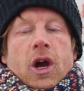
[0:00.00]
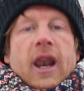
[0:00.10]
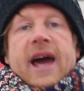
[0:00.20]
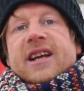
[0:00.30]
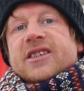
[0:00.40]

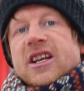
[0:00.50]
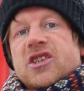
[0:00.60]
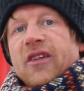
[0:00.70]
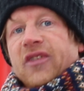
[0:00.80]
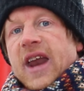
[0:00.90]
And like I
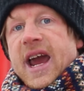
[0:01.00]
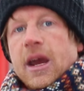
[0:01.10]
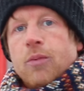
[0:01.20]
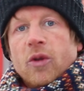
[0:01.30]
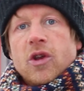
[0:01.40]
said, Sheffield
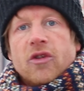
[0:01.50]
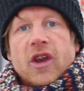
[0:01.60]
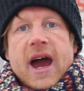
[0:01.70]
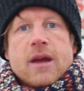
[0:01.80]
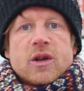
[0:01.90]
United won the
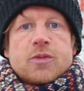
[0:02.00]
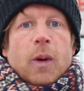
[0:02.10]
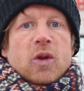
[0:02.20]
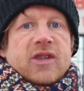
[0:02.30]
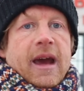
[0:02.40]
other night, which
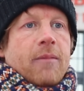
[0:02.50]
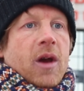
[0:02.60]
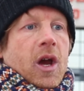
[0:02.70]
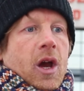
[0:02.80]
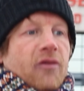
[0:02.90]
puts them
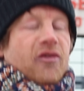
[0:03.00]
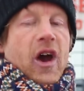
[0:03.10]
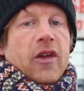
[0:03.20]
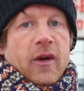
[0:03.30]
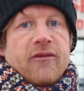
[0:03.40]

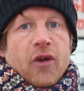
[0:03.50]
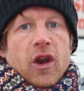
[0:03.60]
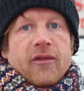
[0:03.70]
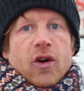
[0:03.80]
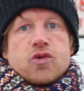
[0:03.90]
further in
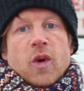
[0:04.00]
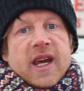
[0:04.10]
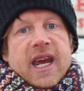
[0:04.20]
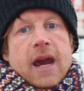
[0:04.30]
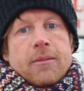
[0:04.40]
front of us
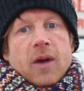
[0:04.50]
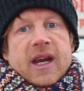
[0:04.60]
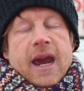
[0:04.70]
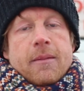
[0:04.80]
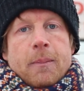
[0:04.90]
with a game,
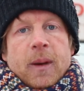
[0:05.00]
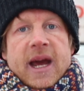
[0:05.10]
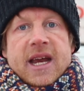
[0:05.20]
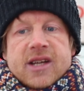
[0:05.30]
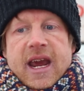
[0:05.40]
a game to
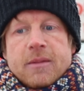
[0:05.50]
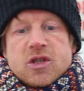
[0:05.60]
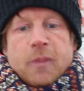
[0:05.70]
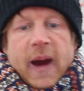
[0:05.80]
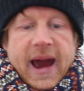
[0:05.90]
play, a game to
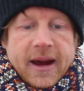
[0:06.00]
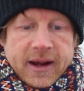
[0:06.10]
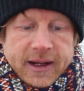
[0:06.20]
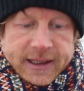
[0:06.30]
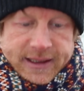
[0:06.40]
spare.
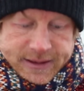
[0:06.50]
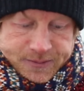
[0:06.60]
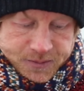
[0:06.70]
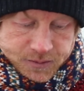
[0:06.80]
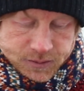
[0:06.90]

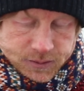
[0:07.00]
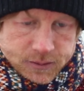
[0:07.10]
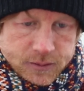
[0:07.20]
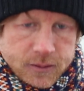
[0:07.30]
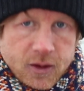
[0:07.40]

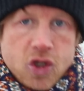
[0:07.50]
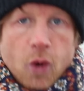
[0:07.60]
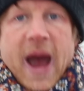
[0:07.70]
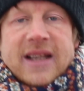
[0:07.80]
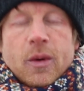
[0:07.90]

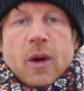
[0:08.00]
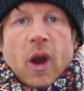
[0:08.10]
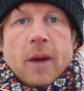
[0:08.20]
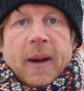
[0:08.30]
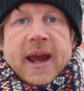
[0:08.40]
So where do we
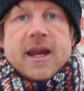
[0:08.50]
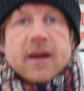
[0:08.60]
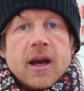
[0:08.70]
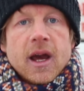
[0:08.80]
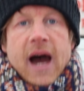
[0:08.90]
want to be?
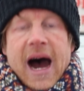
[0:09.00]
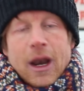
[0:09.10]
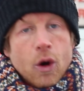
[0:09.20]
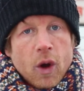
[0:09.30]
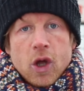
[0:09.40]

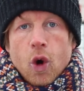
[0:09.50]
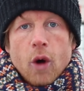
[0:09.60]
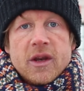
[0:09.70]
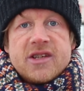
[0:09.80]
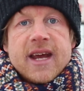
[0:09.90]
I don't want to
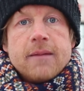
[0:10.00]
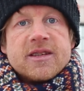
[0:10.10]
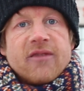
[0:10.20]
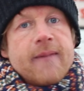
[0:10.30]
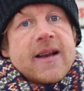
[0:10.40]
go up with this team,
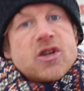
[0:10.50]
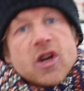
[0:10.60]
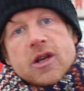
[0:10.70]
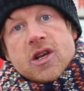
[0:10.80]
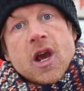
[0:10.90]
as I've
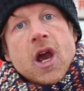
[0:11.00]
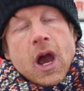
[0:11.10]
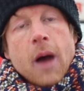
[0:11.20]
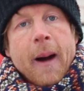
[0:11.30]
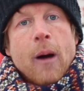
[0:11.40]
mentioned
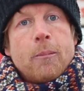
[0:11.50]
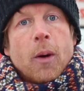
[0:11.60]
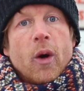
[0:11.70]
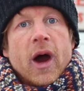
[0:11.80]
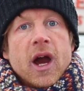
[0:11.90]
about
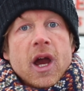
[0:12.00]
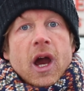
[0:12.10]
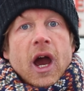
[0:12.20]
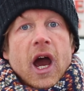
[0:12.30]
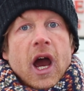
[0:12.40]
Boro uh,
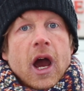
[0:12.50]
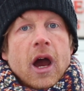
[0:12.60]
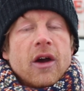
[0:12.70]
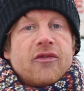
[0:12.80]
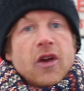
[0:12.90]

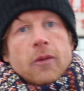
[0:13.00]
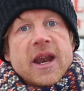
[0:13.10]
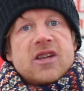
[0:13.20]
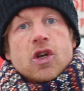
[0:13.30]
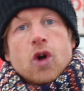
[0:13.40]
a few
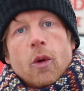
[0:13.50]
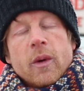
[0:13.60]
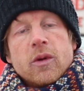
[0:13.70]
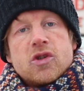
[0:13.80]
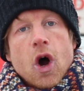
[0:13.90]
minutes ago when
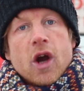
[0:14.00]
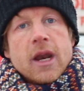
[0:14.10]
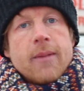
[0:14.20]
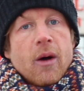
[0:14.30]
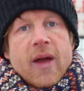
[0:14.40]
we were
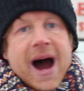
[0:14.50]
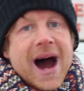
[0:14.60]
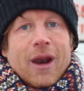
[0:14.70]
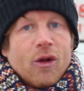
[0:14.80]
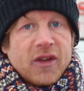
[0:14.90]
talking about that.
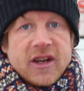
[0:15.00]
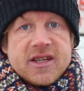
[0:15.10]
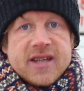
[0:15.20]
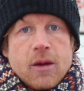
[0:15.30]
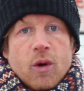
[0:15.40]
I don't think
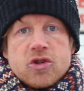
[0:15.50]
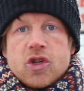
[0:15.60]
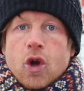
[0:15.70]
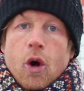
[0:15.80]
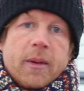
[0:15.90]
this team wants
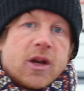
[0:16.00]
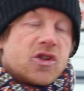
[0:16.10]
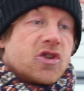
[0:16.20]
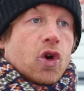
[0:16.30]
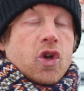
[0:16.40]
to go up
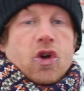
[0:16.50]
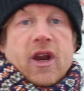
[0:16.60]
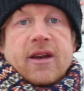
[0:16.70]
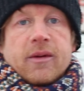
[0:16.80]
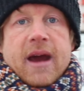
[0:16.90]
because it's only
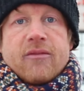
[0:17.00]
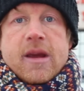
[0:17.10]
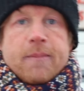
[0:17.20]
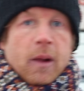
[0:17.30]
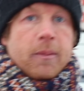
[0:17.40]
going to end up getting
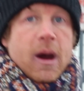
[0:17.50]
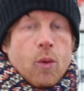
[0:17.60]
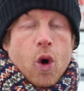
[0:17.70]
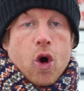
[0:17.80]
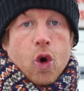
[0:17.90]
rebuilt, but I
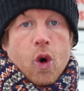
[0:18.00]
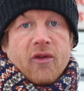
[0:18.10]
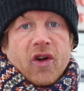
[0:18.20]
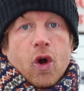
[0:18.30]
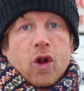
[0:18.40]
won't go
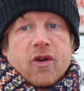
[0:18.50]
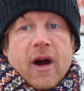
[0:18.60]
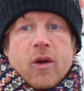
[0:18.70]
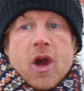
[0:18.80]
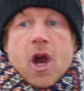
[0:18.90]
over old
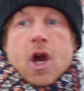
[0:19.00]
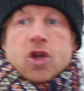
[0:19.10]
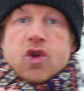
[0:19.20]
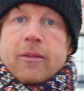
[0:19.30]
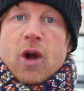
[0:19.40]
ground.
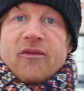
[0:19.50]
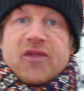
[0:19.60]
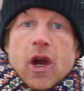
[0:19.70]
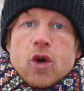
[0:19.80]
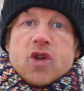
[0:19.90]
So I'm
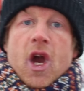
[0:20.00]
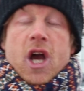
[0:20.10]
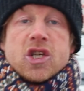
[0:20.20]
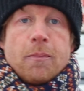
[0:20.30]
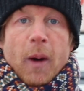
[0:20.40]
confused.
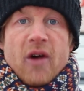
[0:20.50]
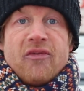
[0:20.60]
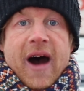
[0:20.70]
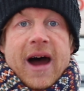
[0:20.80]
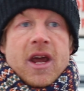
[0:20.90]
As a Boro
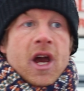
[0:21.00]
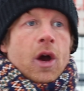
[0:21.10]
fan,